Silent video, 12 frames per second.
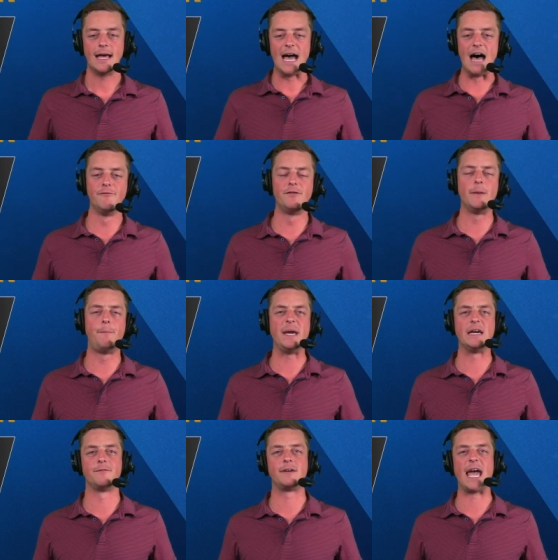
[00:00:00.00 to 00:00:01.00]

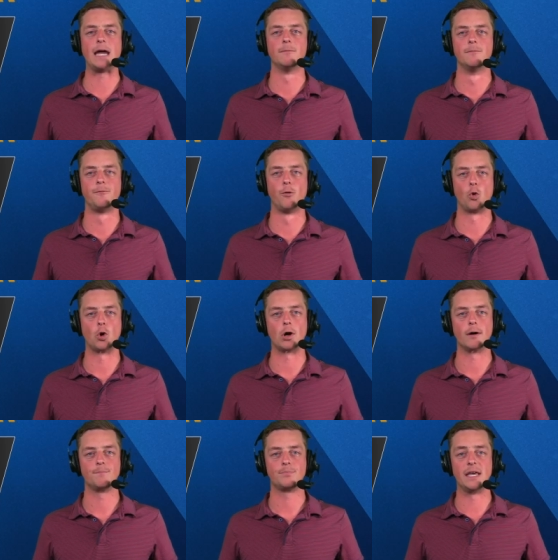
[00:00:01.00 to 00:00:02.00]
MVP of game
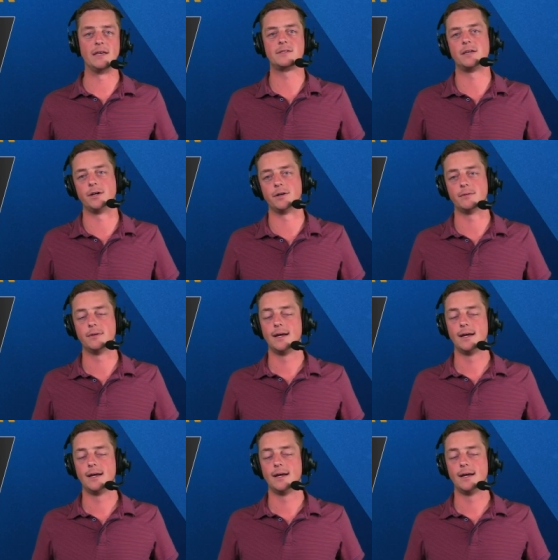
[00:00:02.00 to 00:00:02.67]
four is who?